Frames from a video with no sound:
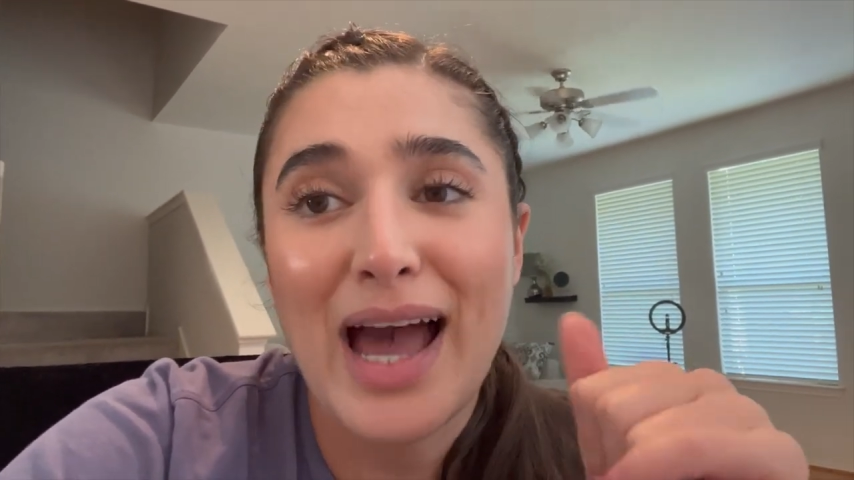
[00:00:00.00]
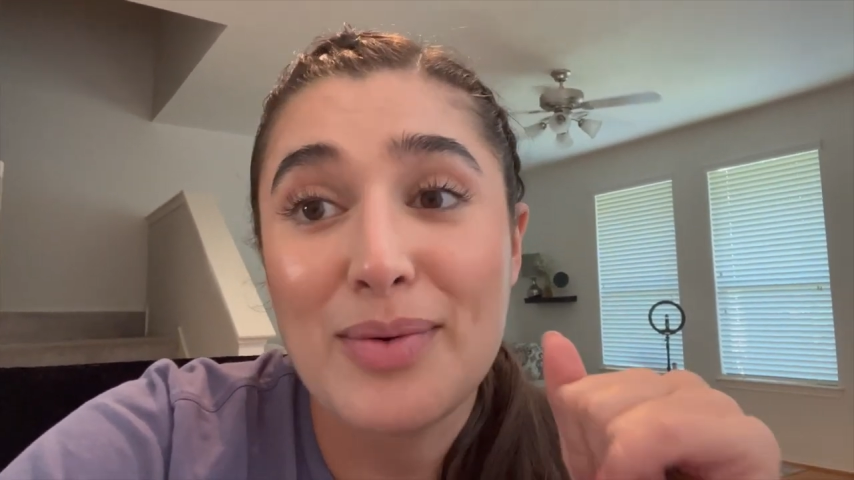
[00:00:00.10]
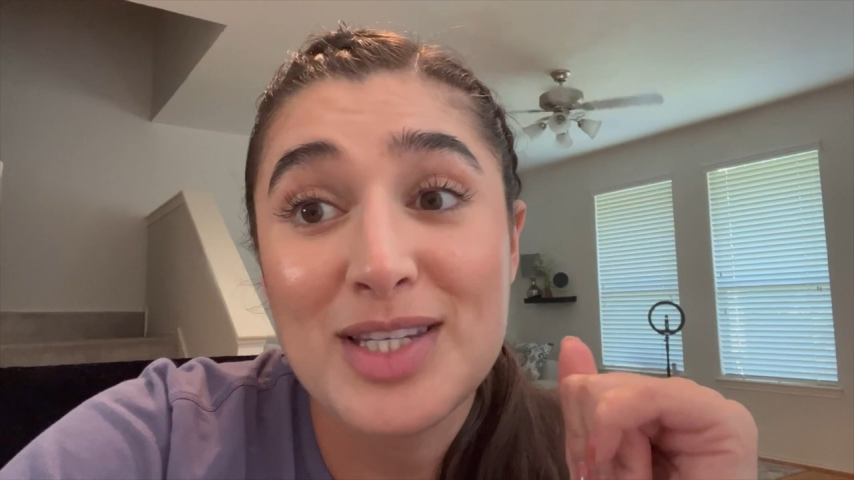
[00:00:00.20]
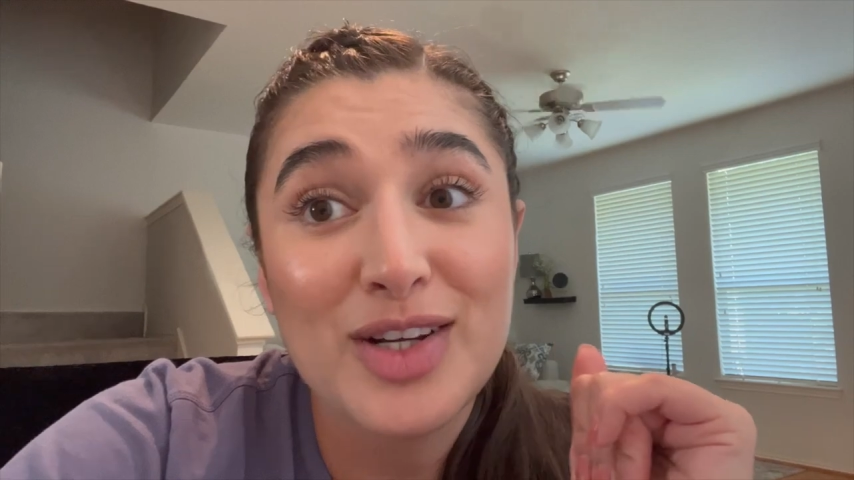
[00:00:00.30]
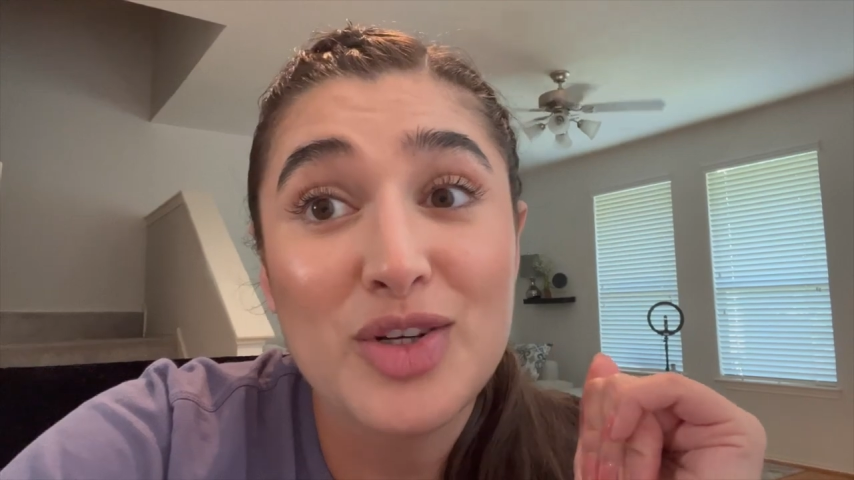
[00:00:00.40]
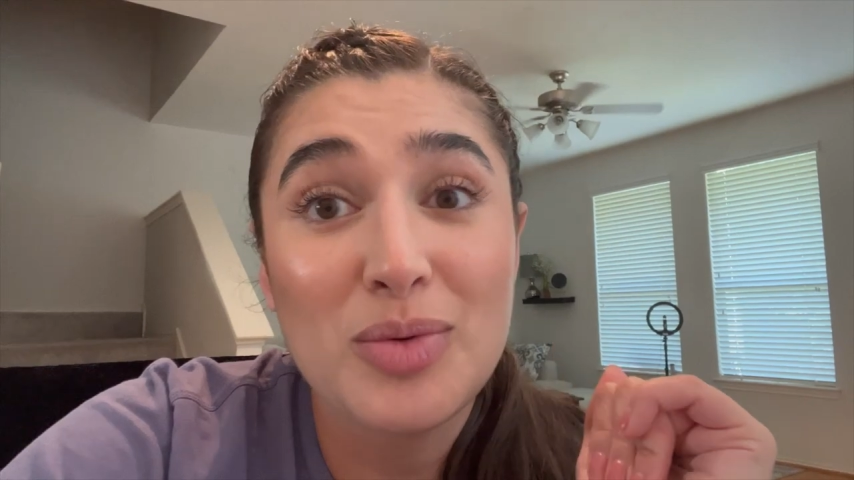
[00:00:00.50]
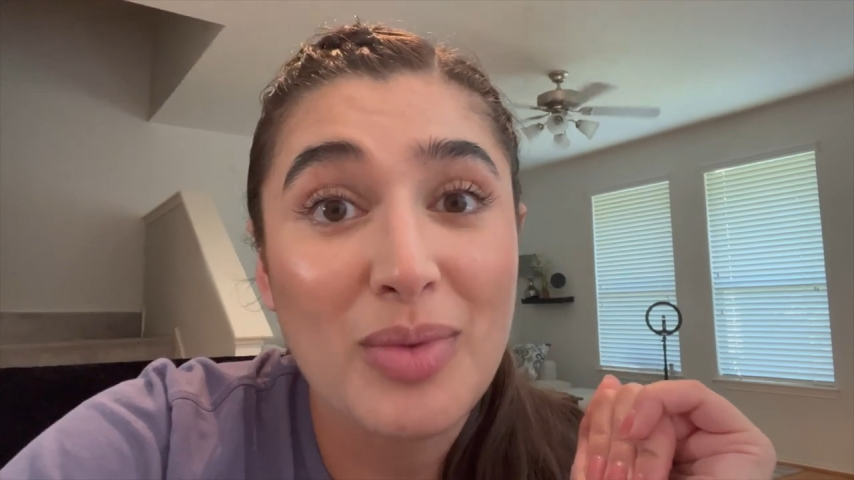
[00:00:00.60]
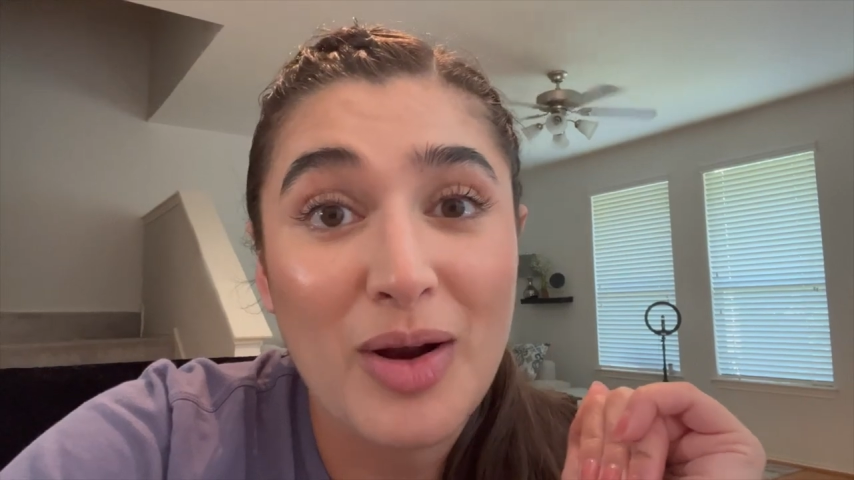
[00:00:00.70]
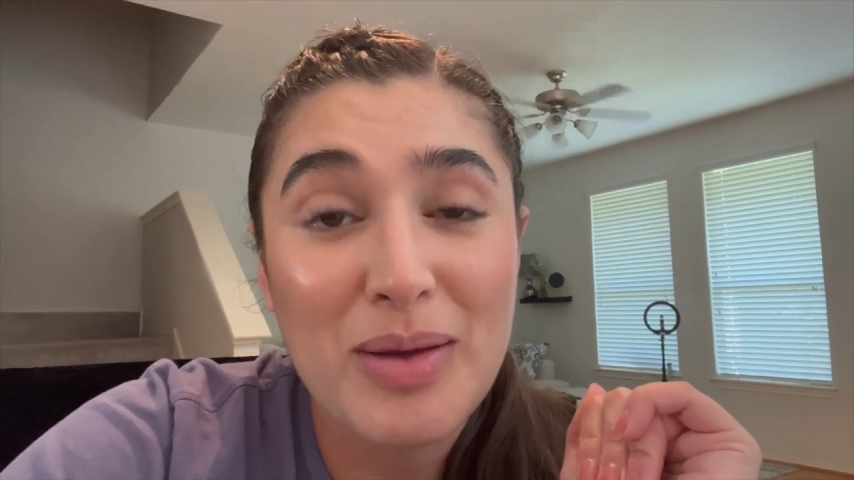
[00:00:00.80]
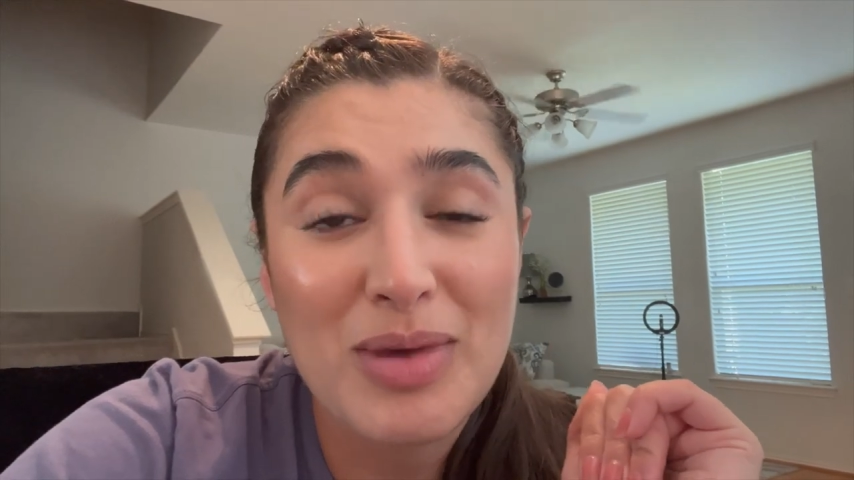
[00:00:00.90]
I was going to do
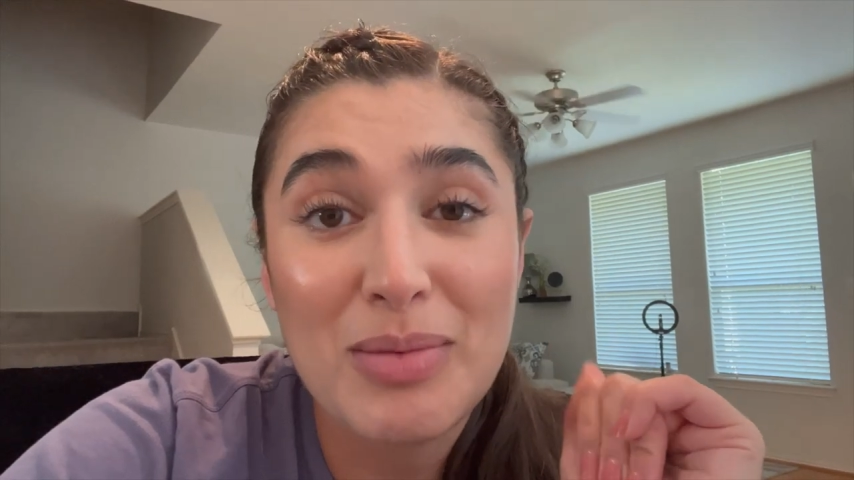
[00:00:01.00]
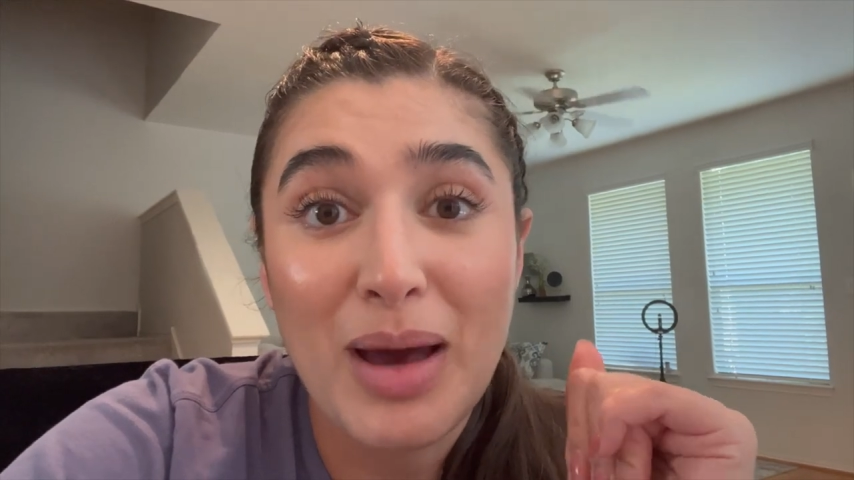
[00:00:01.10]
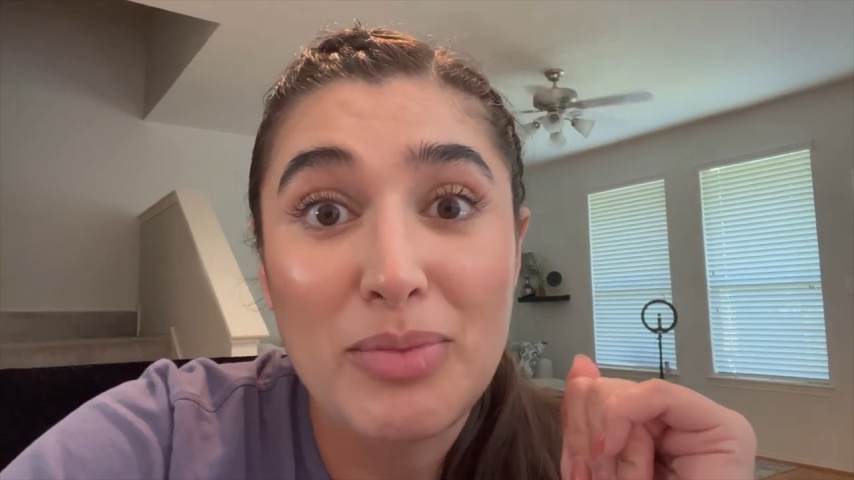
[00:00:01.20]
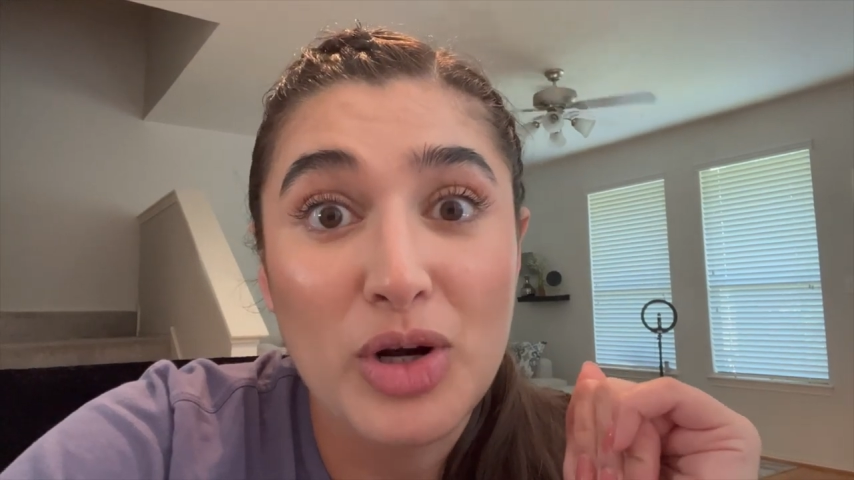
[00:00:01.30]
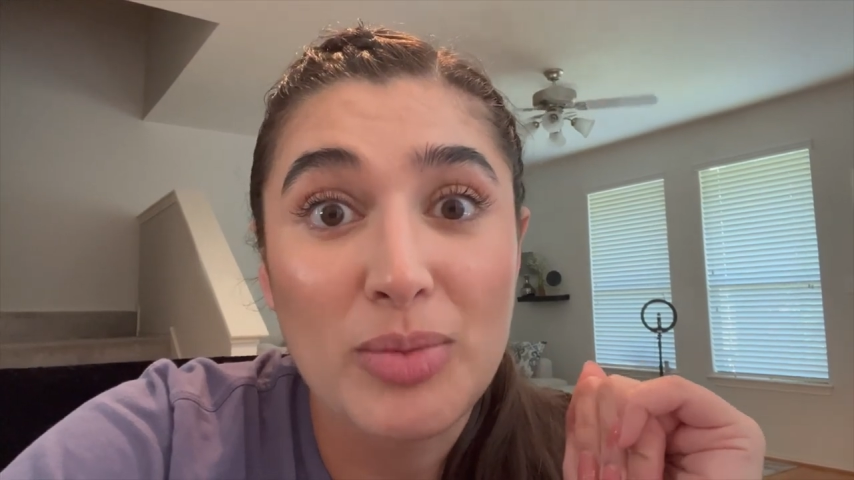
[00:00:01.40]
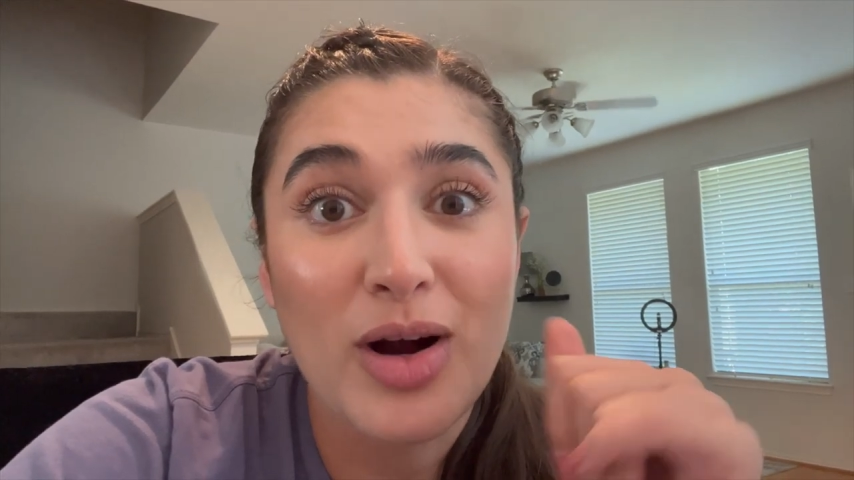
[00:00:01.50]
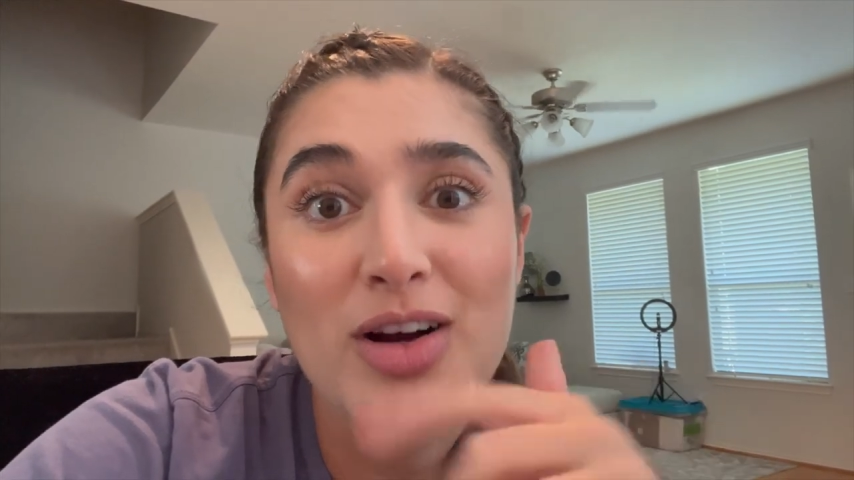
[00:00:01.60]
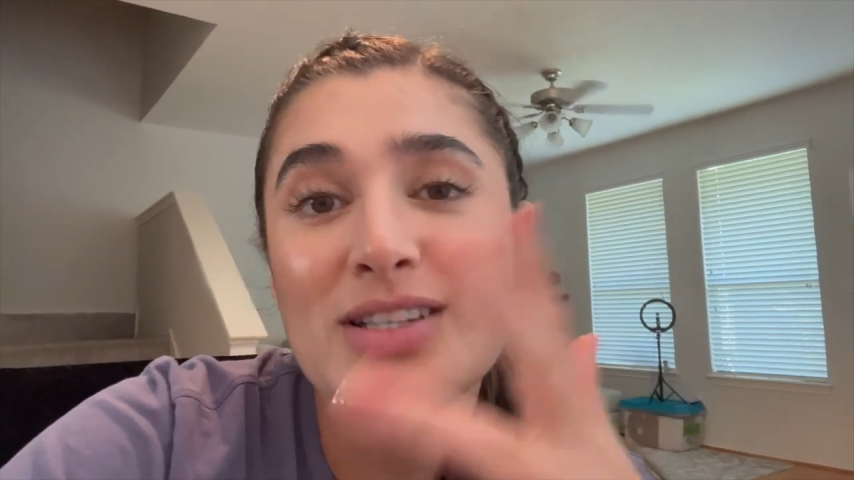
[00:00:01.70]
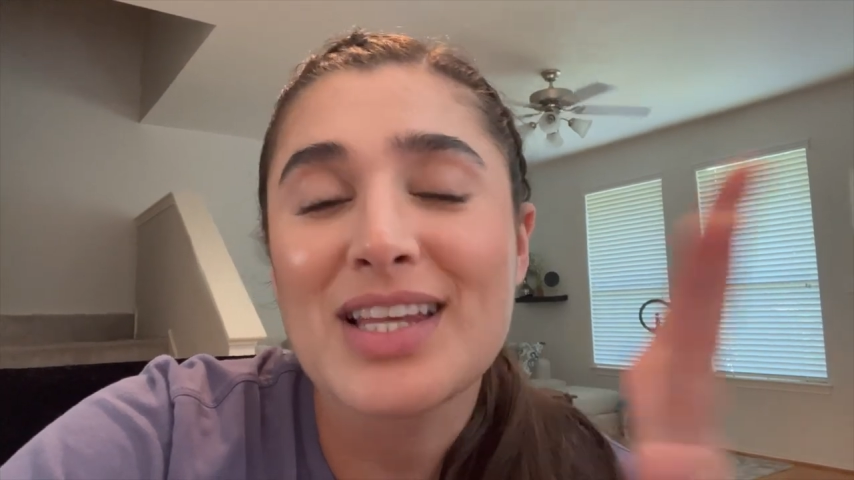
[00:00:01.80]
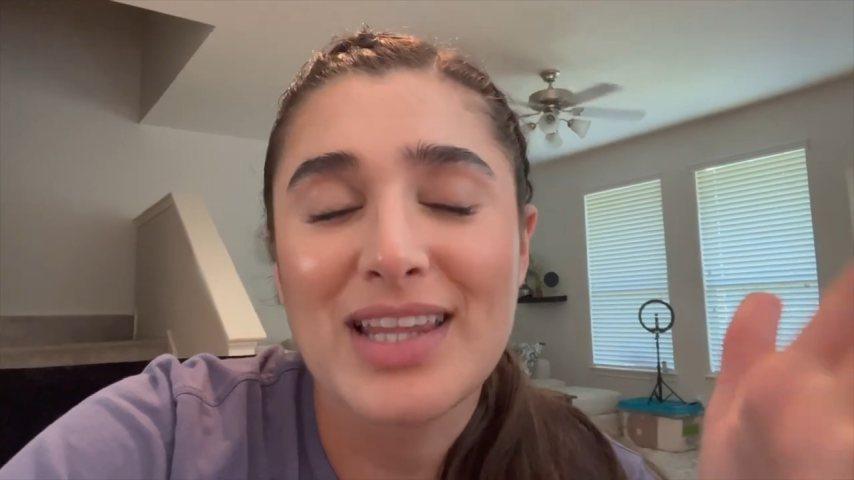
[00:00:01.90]
Marry Me by Bruno Mars and